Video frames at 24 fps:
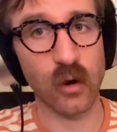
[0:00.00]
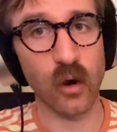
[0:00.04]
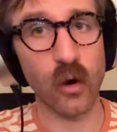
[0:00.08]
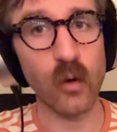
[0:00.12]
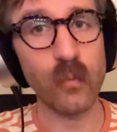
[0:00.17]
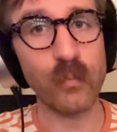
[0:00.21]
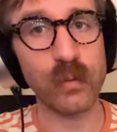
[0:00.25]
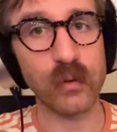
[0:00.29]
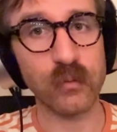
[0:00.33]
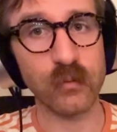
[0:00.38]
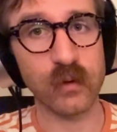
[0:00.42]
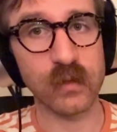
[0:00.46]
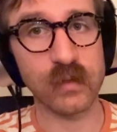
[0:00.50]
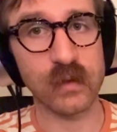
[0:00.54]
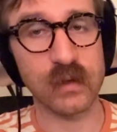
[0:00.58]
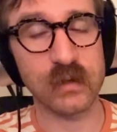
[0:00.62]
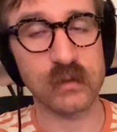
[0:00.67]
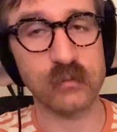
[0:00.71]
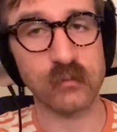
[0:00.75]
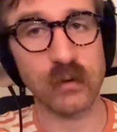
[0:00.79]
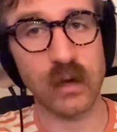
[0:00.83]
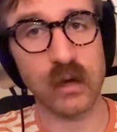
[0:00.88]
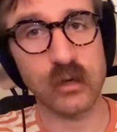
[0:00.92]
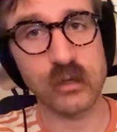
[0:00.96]
open with
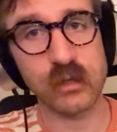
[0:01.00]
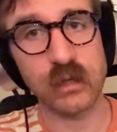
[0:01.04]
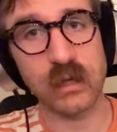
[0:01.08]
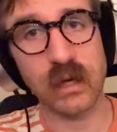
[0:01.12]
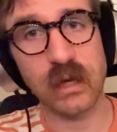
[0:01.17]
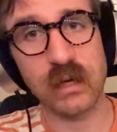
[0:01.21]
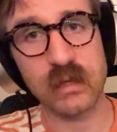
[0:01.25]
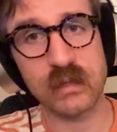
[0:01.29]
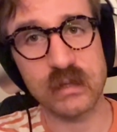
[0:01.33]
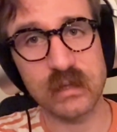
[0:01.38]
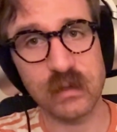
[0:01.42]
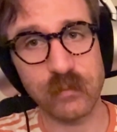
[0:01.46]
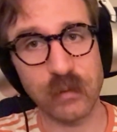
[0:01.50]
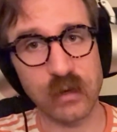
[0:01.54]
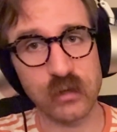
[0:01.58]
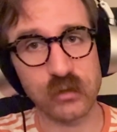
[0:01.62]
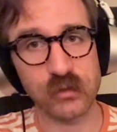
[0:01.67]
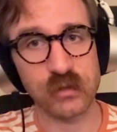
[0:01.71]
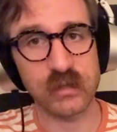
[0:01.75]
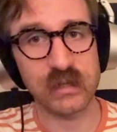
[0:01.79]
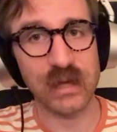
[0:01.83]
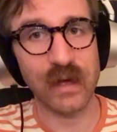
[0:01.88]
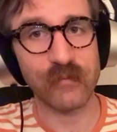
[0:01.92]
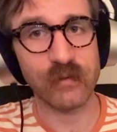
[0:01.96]
this, we actually get a C major
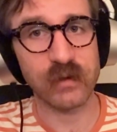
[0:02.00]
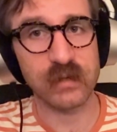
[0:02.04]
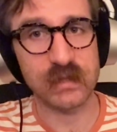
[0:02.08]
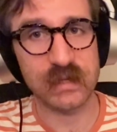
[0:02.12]
7